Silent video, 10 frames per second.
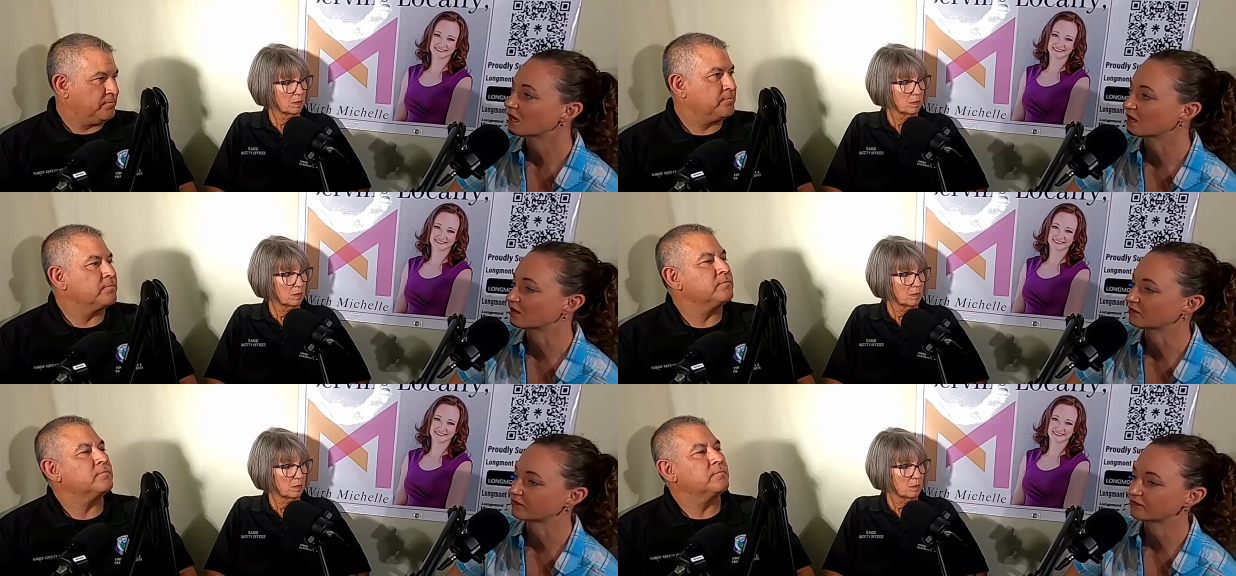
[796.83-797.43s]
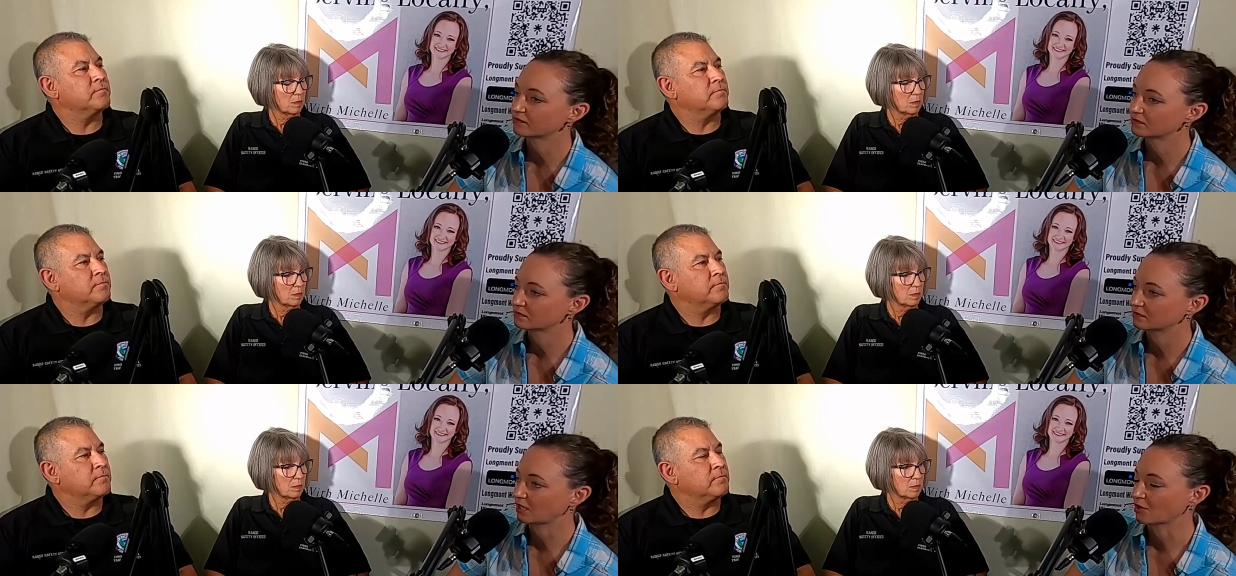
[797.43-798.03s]
Speaker 1: of,
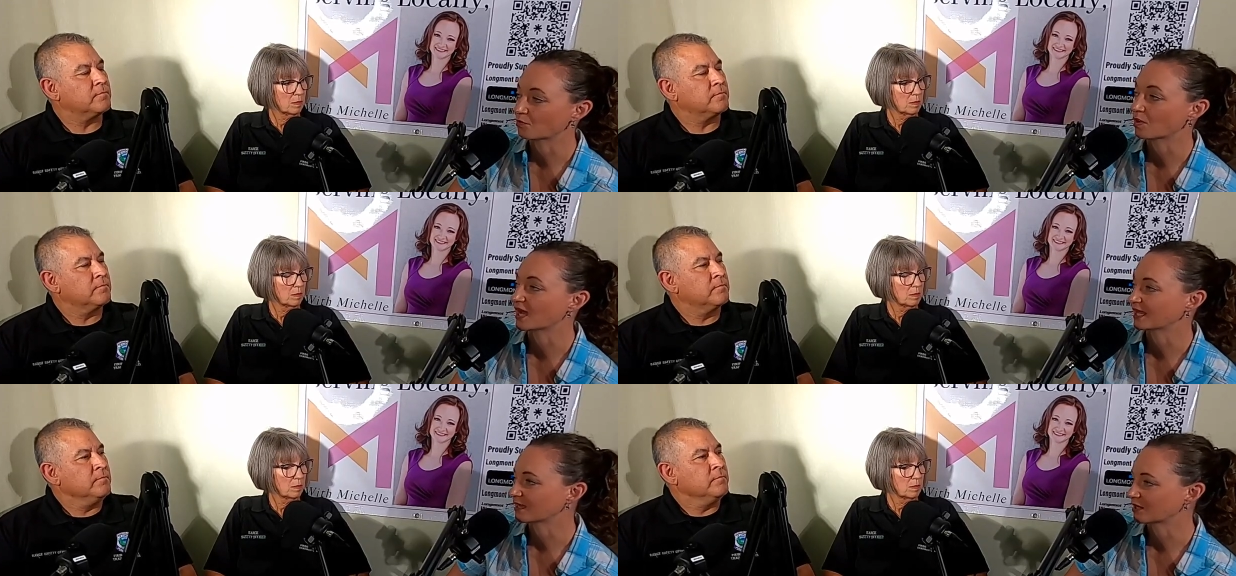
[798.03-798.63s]
you know, why